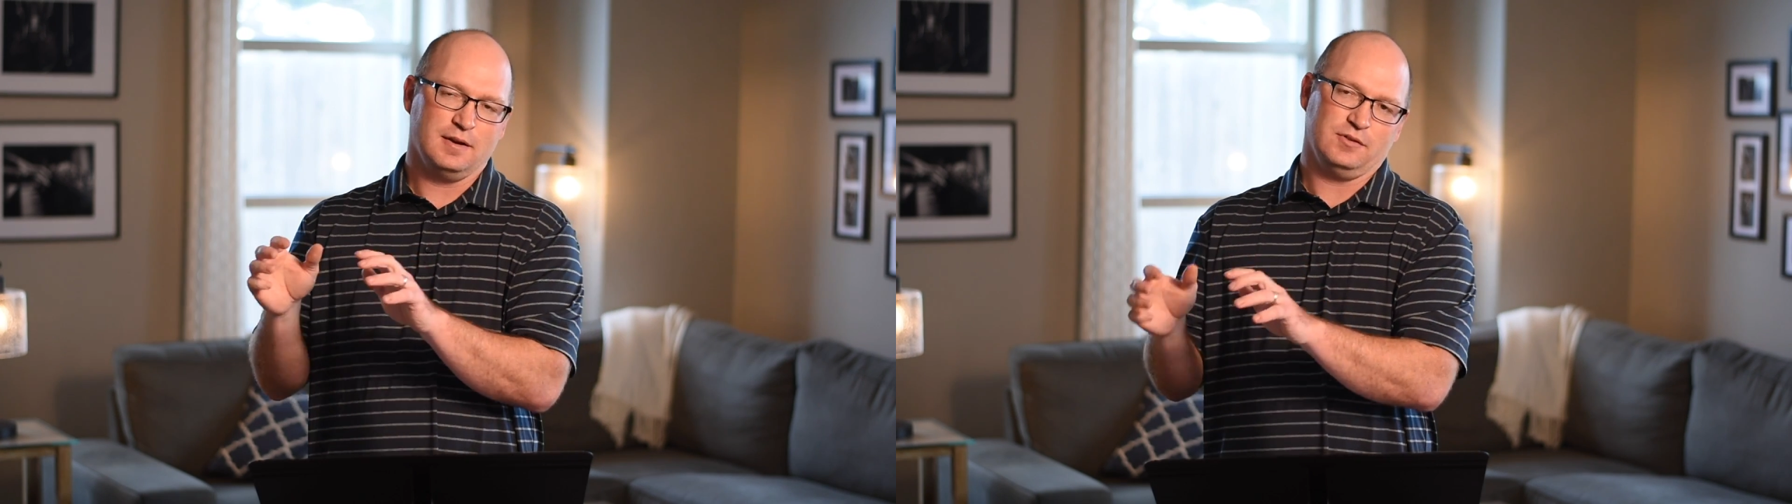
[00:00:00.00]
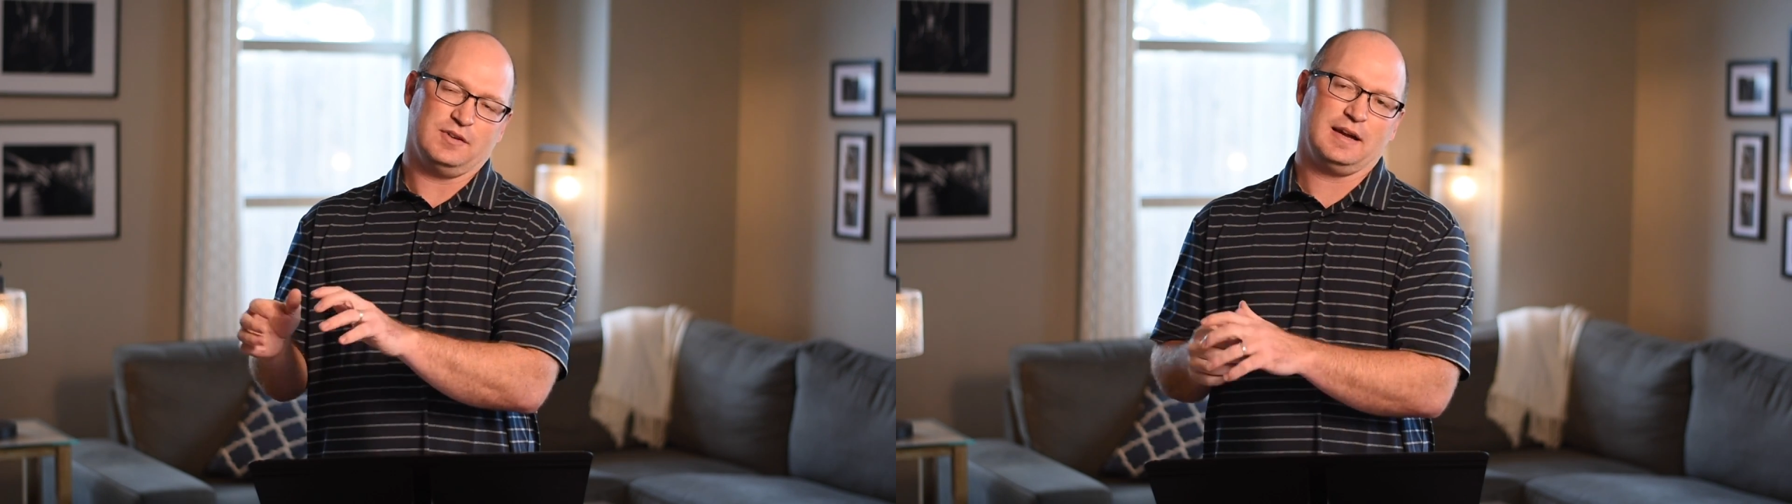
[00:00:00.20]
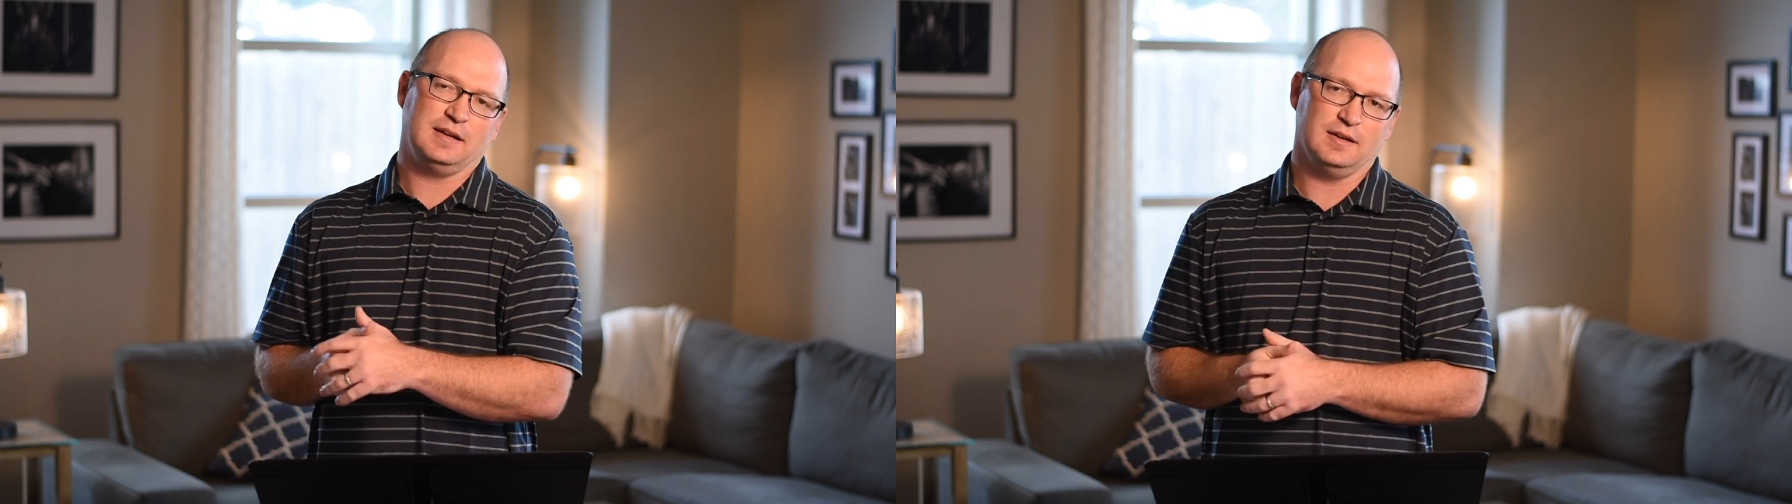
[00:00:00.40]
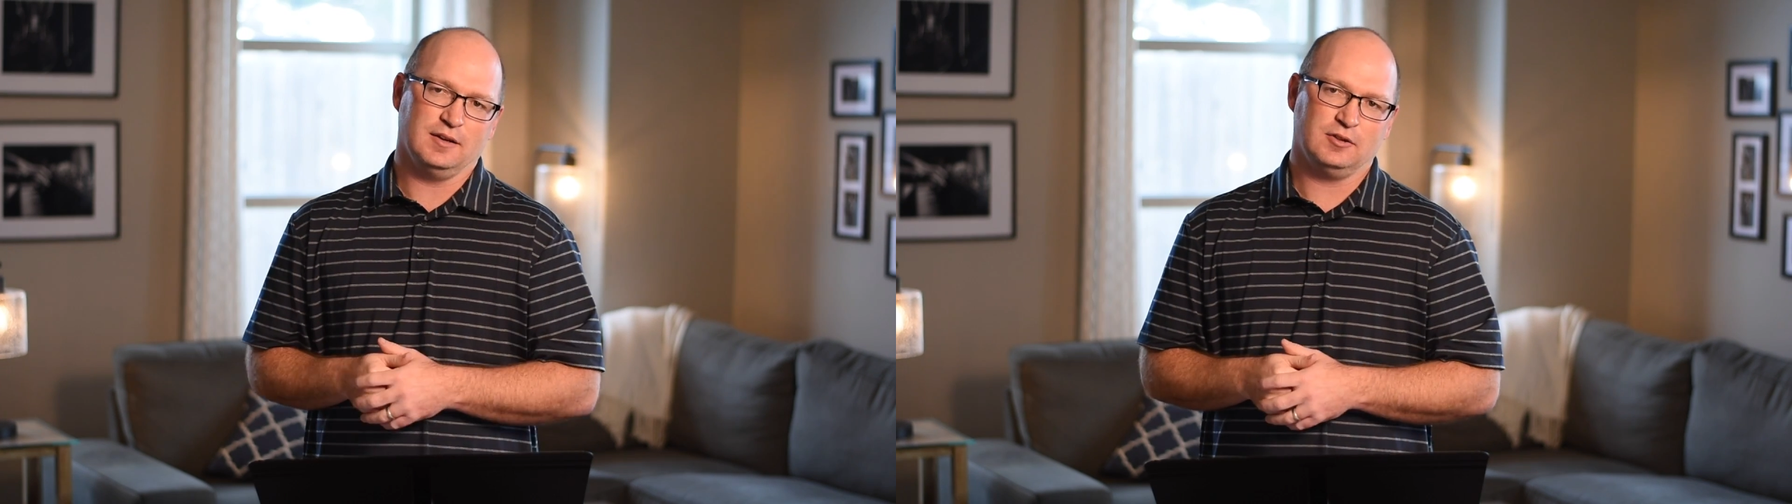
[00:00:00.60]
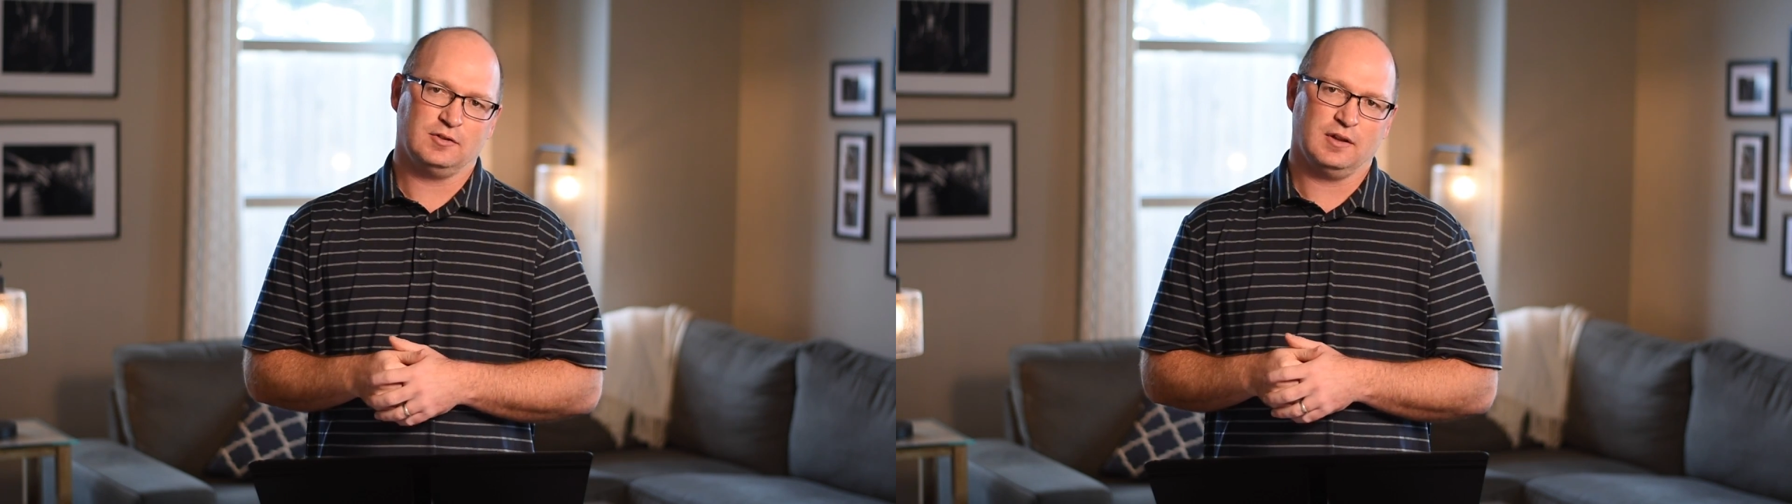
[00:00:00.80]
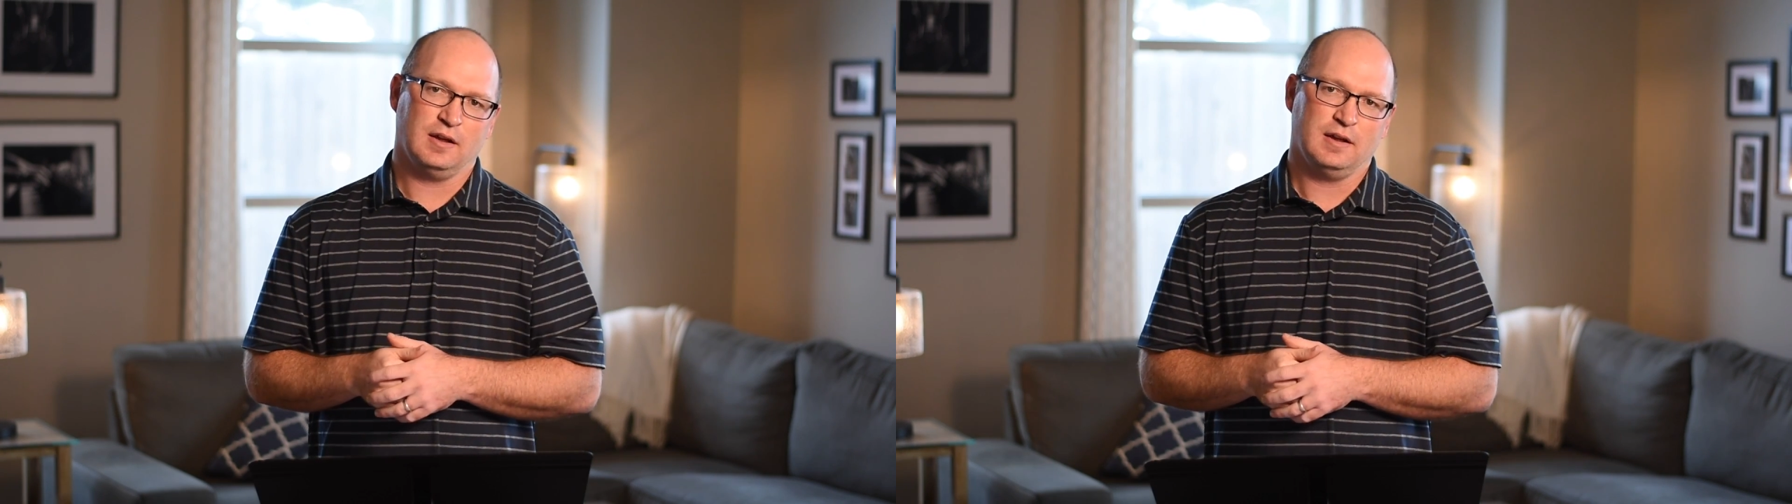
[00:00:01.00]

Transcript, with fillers: of Zacchaeus